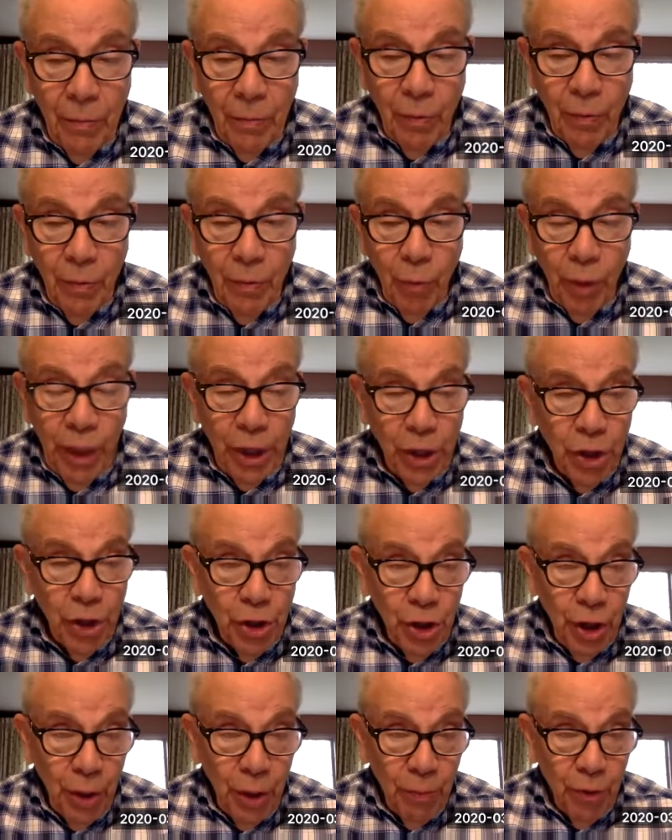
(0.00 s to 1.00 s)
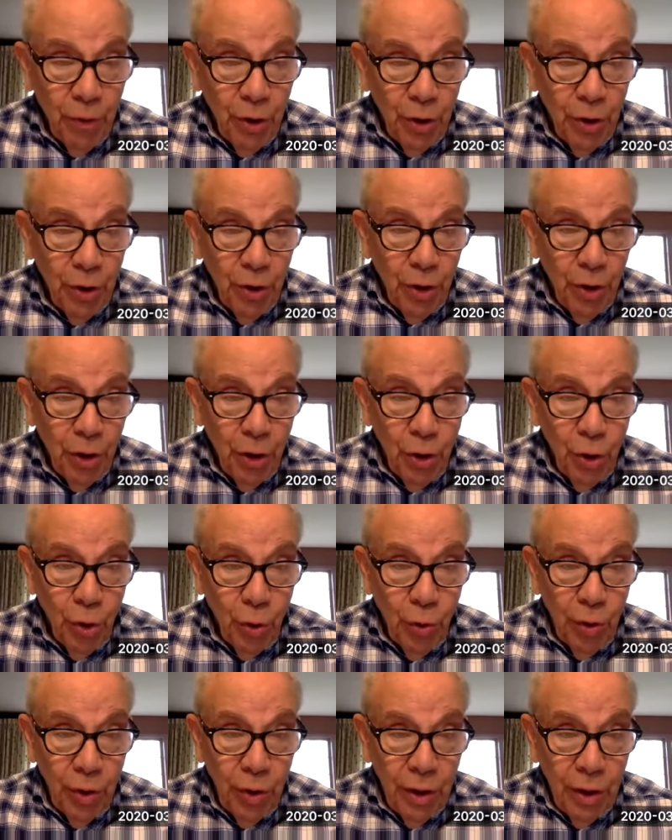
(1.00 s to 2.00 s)
relationship that
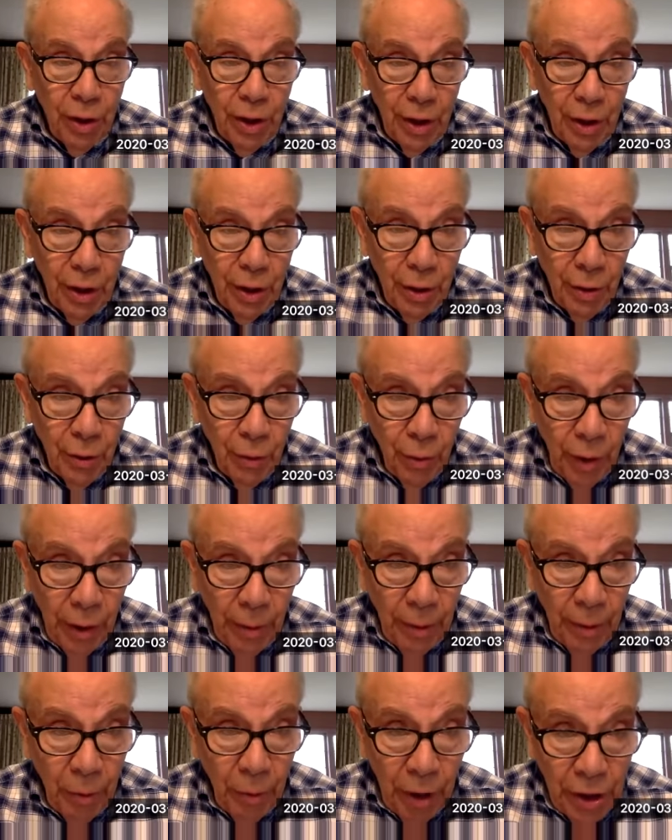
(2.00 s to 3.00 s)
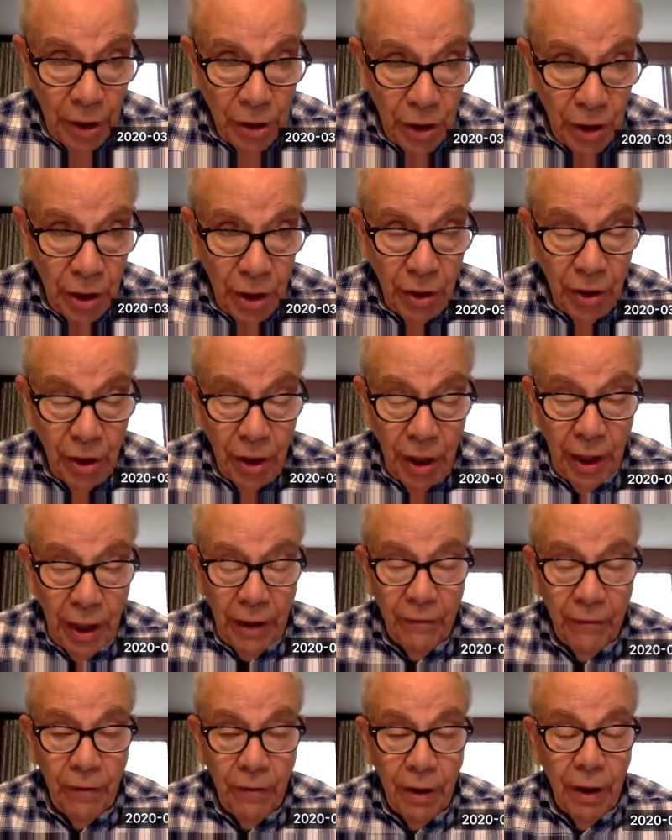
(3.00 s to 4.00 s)
you and Rabbi President Ethan
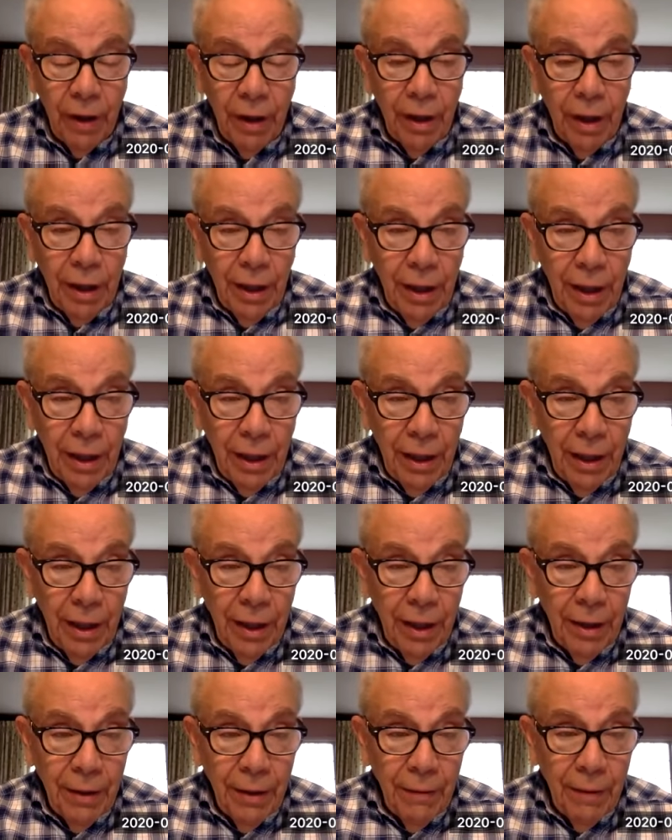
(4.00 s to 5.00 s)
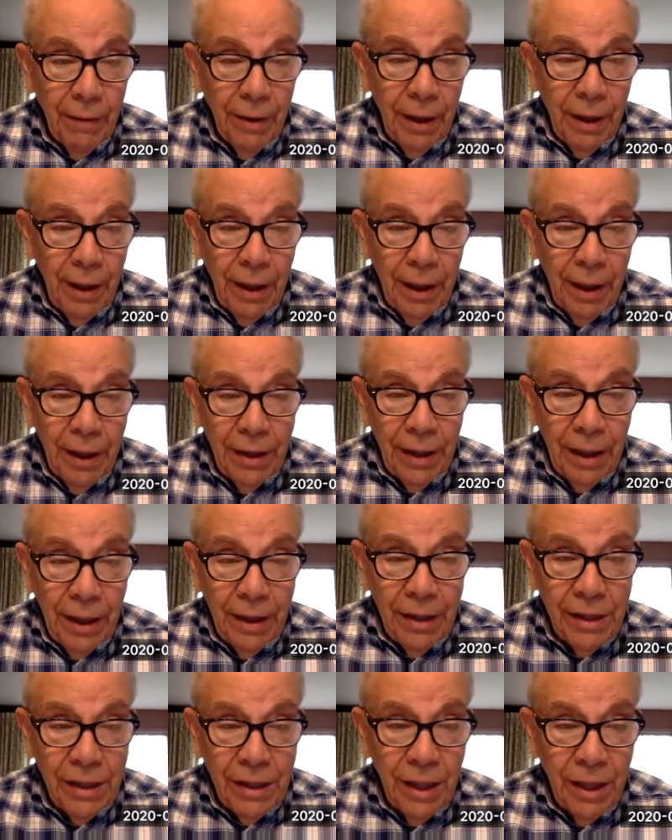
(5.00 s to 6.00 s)
have. I
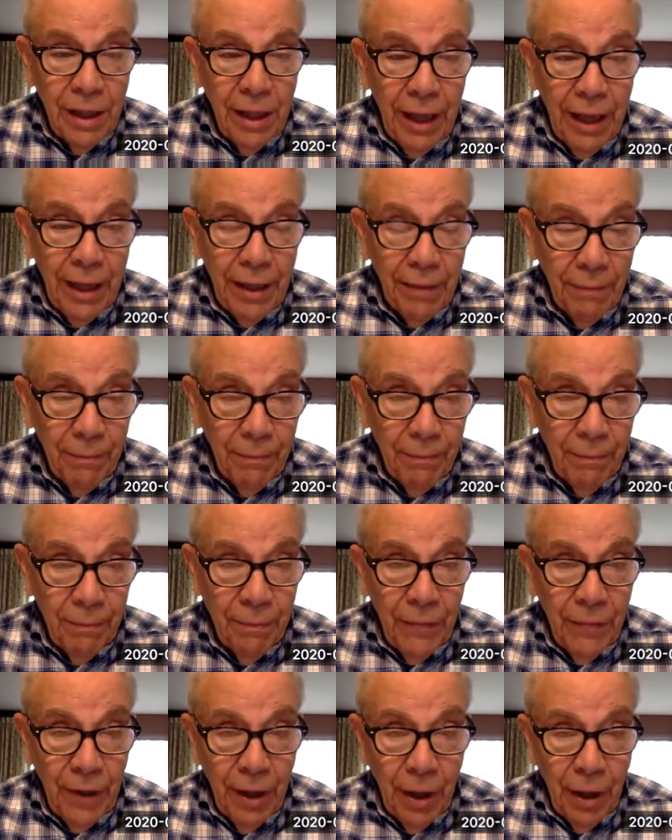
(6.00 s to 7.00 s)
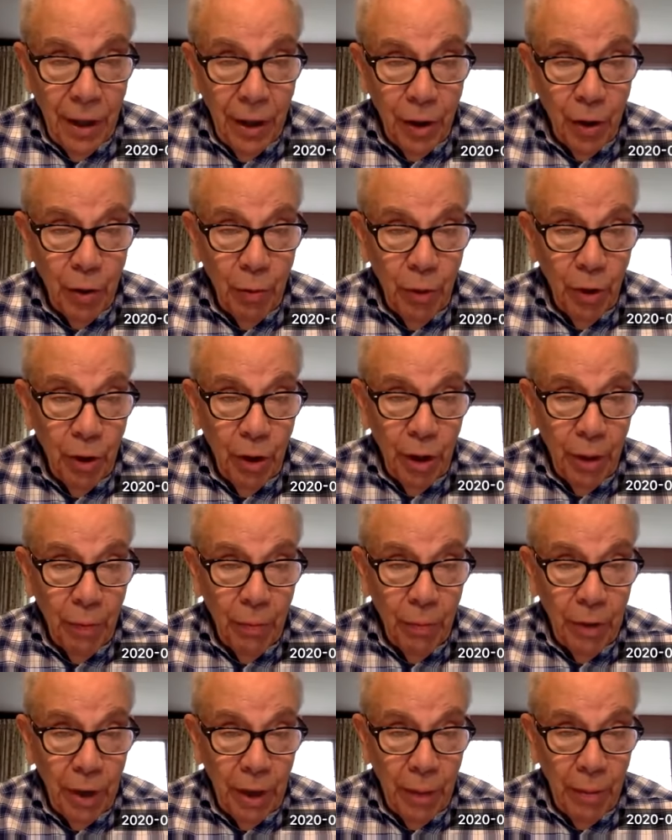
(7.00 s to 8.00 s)
see that in our community
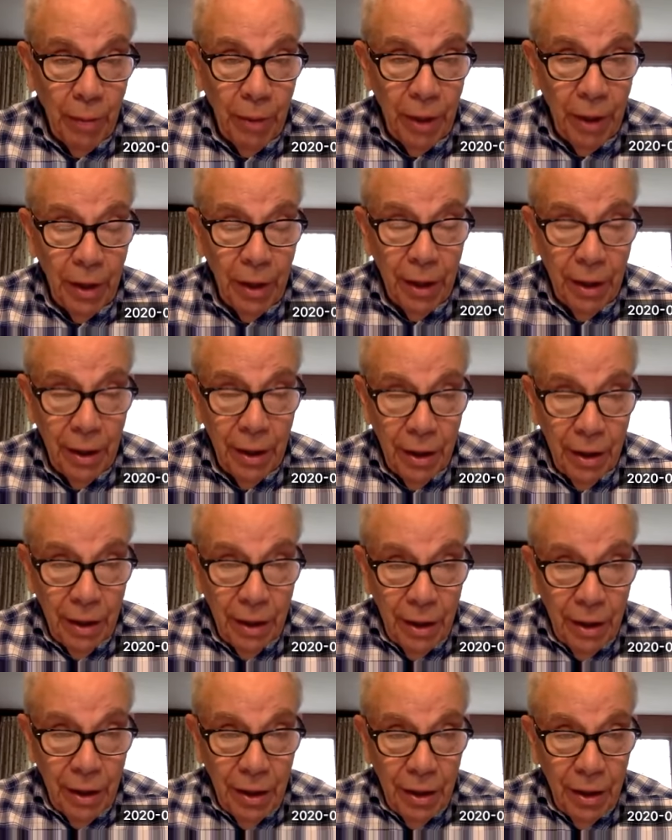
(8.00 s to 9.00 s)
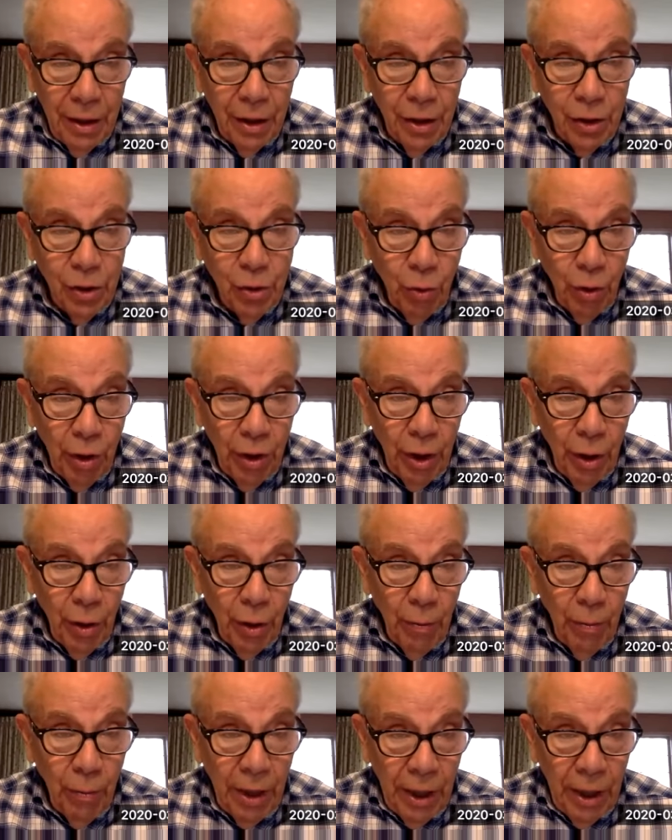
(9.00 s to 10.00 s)
becoming an
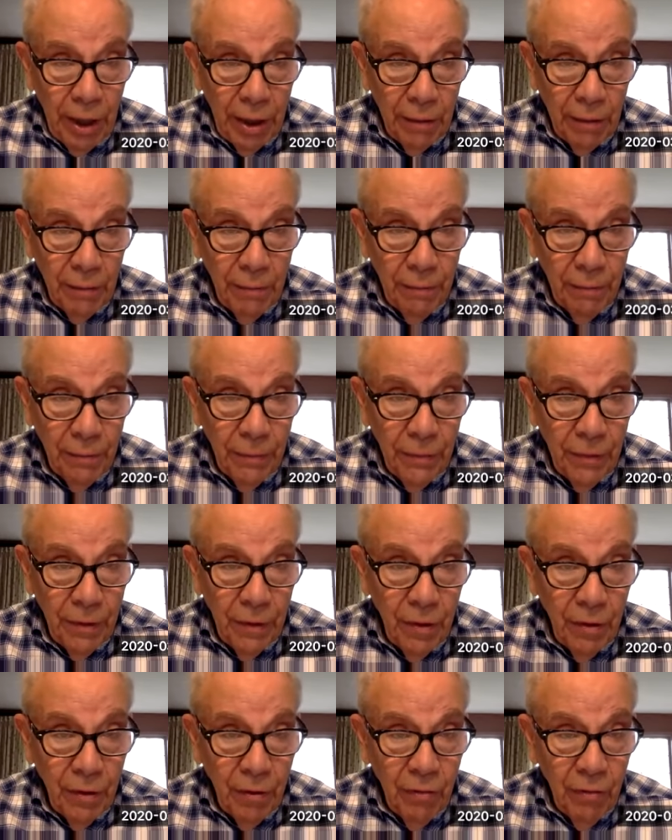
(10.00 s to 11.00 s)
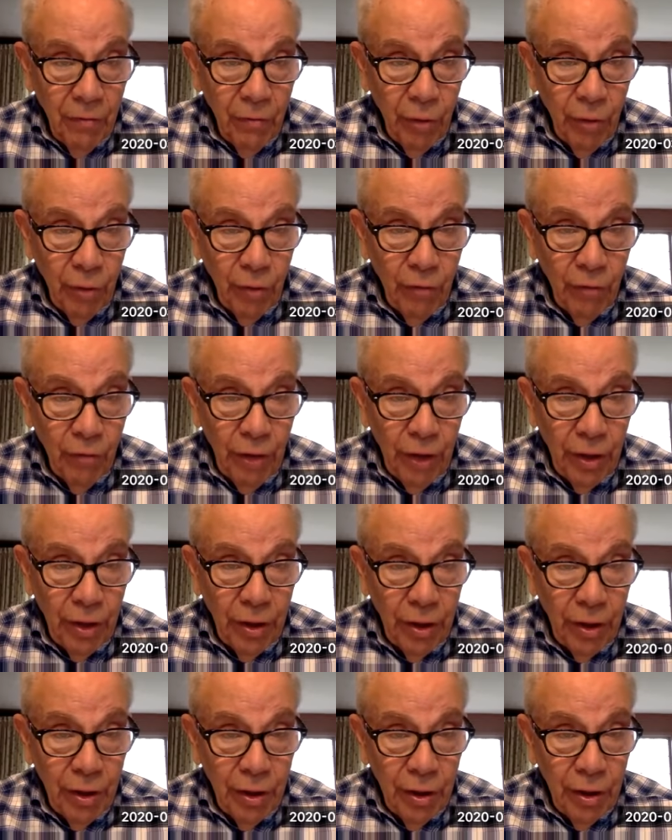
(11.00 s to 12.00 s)
extraordinary model for
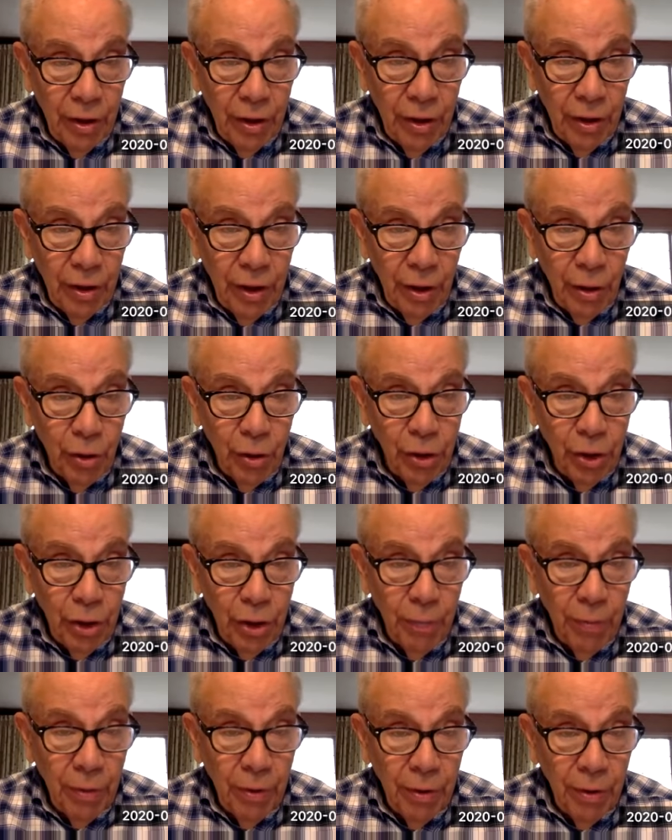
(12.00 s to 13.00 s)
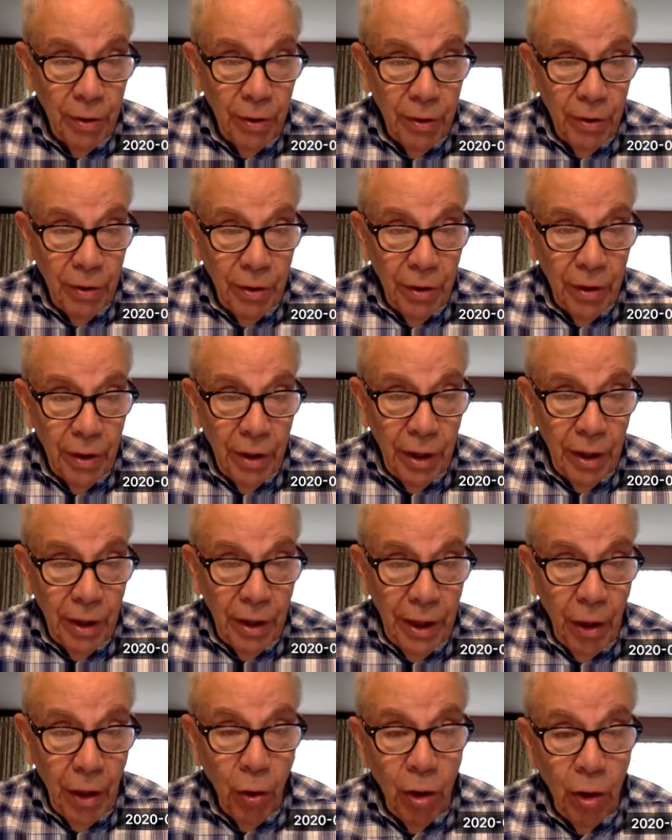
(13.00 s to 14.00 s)
interfaith leadership
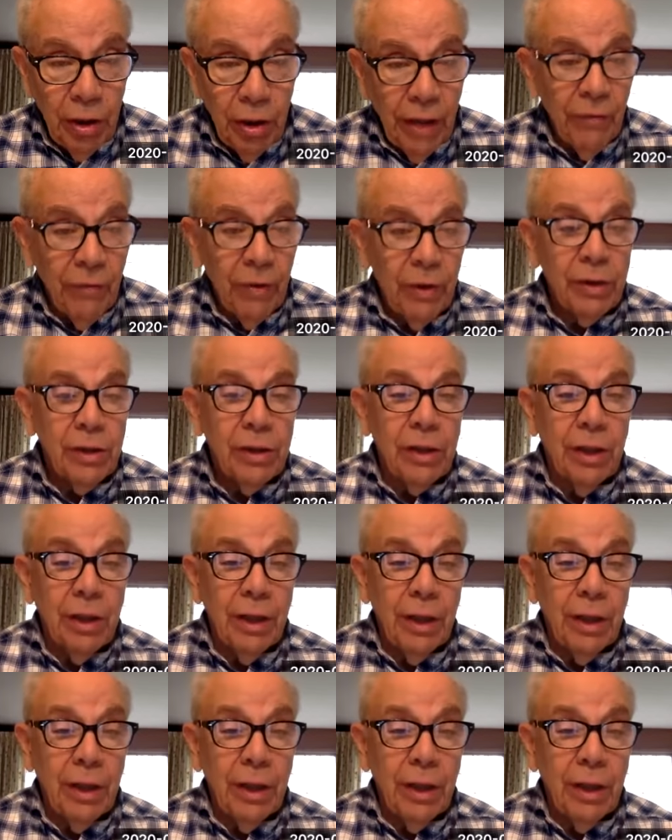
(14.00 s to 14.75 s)
at all levels.